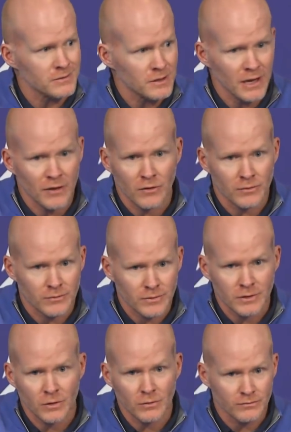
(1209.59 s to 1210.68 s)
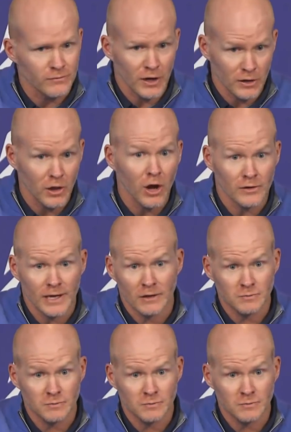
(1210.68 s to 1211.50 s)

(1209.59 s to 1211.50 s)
together, you know, very long now.